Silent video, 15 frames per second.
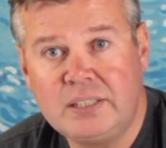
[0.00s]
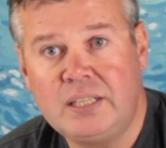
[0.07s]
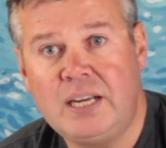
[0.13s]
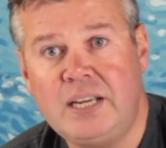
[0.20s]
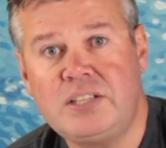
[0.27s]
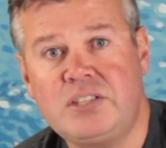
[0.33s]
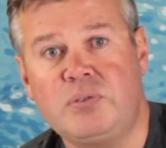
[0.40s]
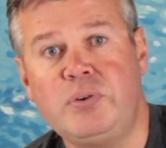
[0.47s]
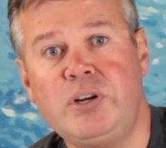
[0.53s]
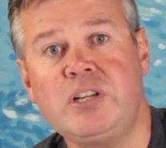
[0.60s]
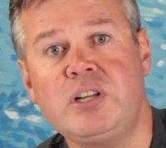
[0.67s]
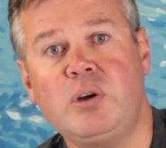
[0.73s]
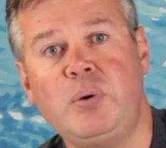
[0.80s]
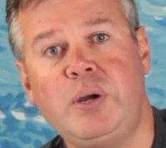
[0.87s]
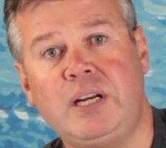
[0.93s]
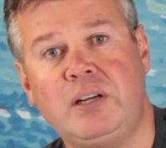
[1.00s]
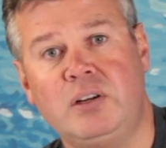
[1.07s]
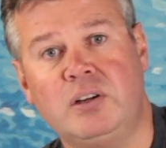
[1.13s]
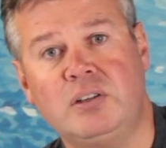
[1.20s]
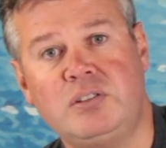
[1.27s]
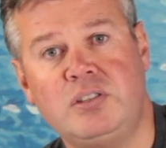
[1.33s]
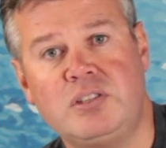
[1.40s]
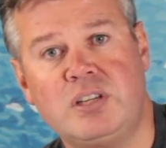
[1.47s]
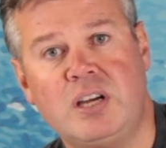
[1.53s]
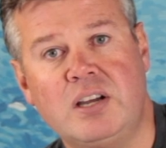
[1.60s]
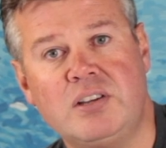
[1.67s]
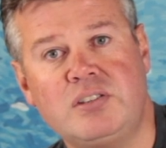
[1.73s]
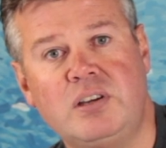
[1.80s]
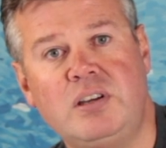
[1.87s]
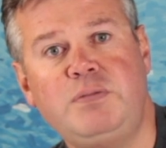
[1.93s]
It's a real quick knot to tie,
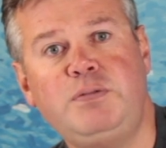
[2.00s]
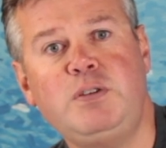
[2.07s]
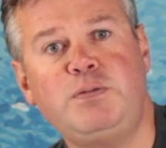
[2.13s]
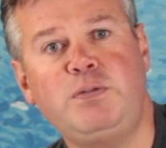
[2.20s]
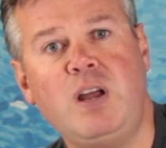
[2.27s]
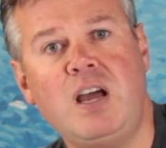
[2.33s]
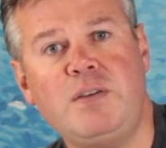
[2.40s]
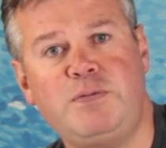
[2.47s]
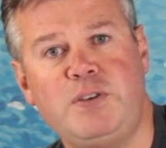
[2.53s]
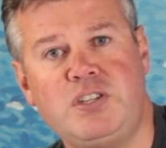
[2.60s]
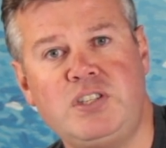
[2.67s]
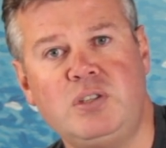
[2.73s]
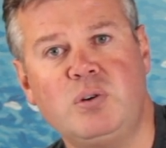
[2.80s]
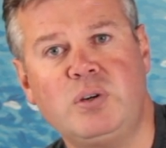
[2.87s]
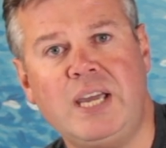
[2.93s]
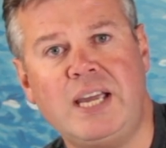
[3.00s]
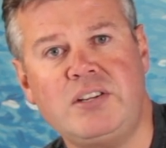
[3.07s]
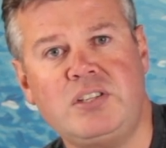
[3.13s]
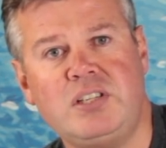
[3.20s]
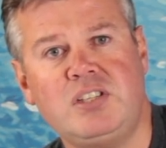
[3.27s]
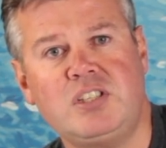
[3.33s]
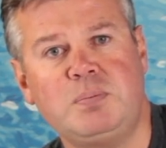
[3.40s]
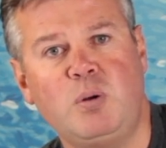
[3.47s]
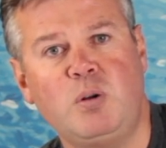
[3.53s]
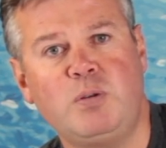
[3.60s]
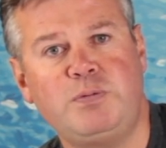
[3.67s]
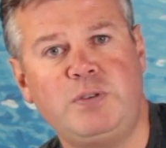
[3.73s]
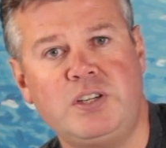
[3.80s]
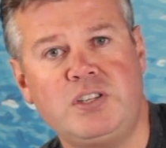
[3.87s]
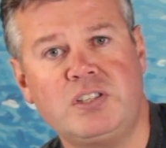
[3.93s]
so if you're fly fishing or catching small
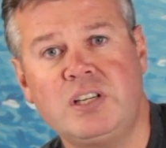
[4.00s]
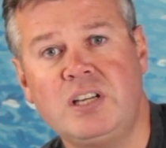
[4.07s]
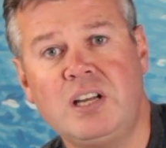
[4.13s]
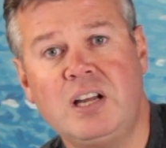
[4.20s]
fish,